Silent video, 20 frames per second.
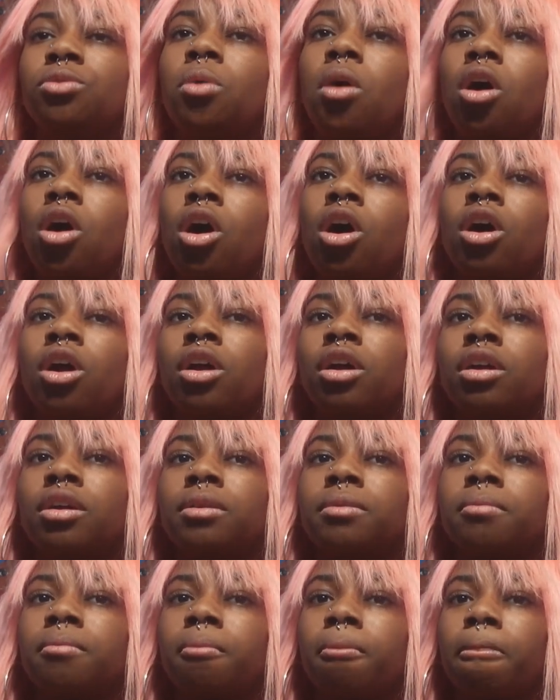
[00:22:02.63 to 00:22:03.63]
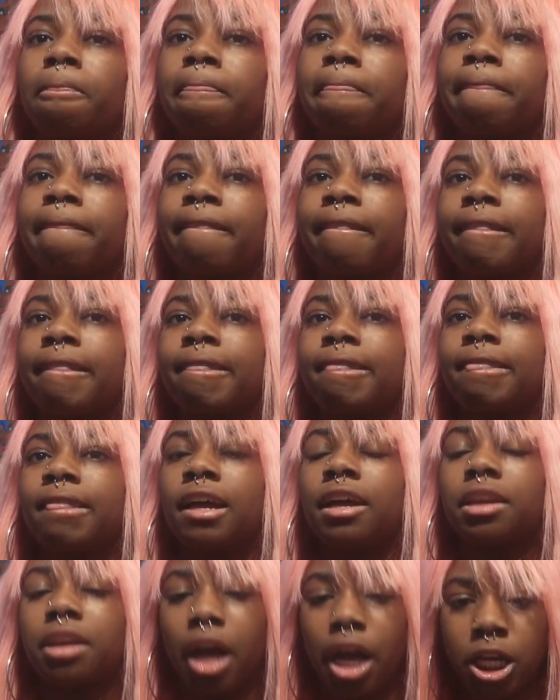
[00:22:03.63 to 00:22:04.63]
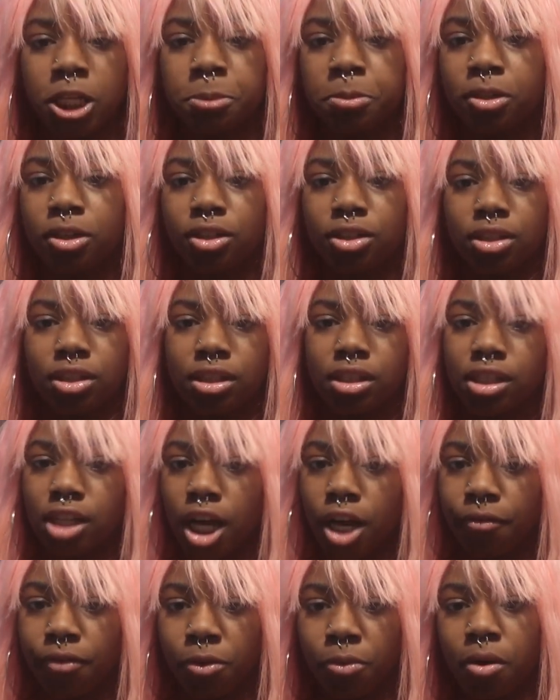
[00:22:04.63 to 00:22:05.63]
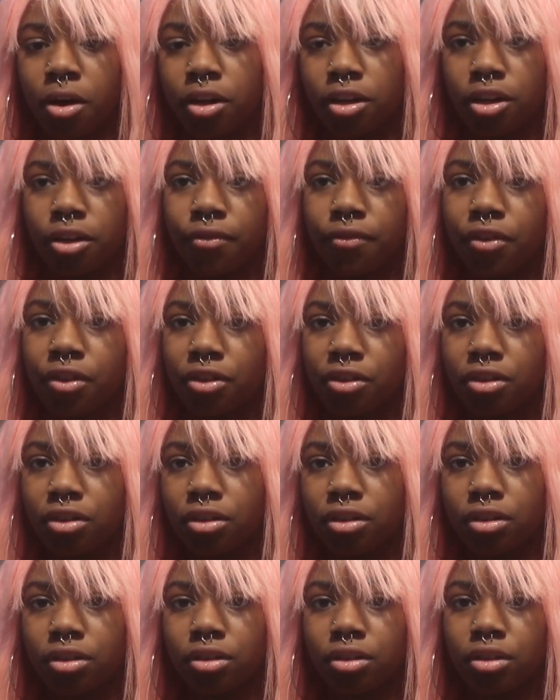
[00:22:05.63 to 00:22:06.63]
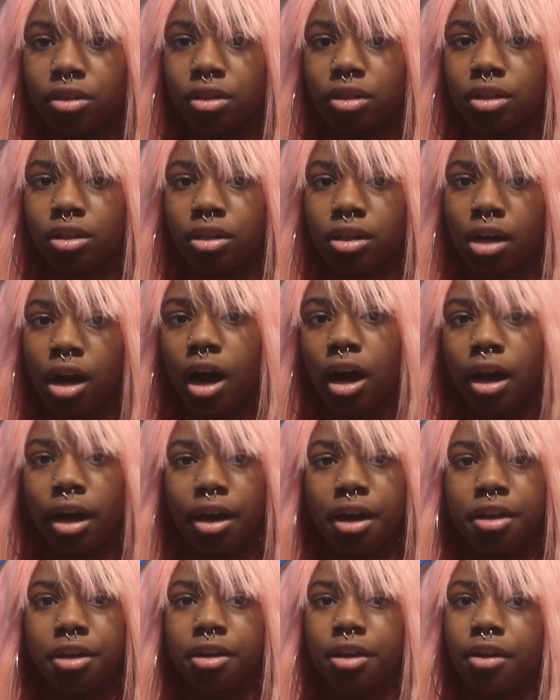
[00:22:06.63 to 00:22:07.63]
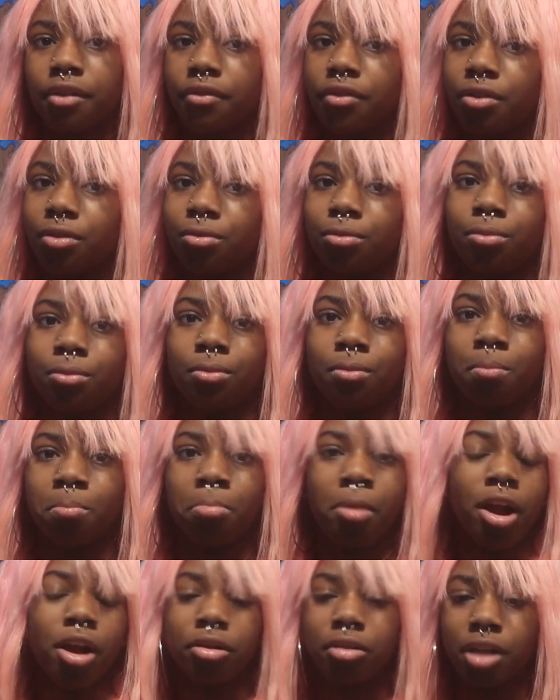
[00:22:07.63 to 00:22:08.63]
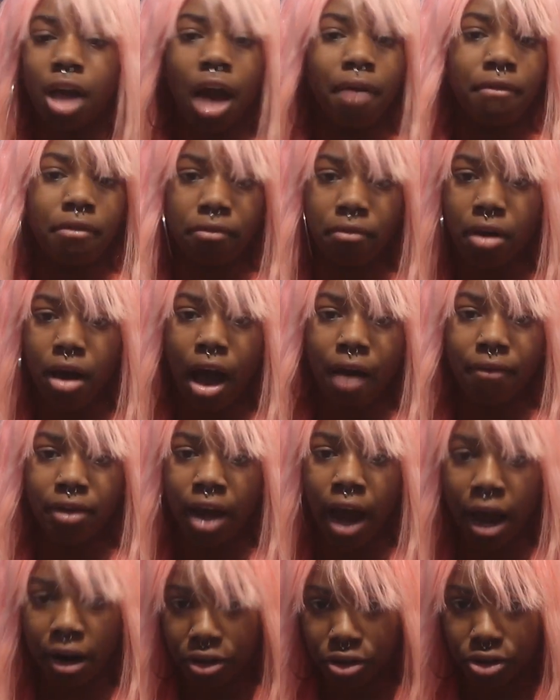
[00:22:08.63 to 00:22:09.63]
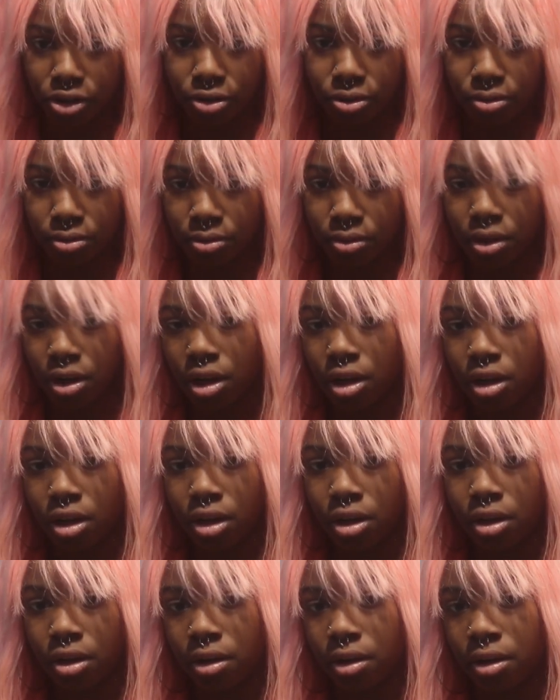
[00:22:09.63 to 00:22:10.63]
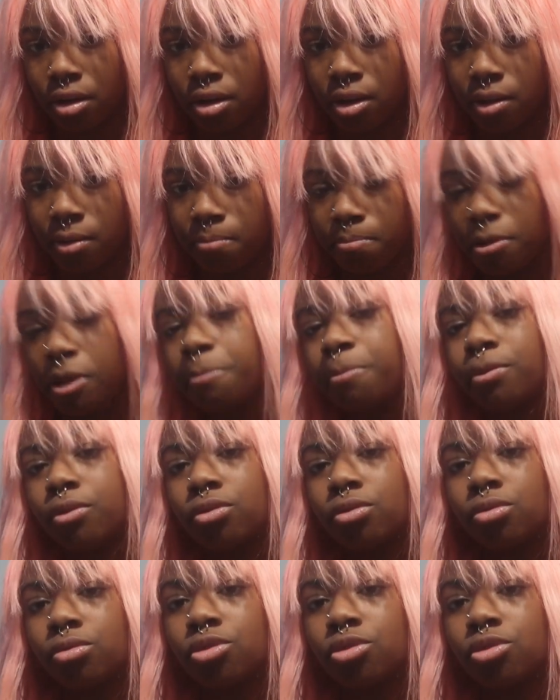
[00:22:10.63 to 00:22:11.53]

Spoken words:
are a nice person to everyone, if you're kind, if you barely have an attitude, people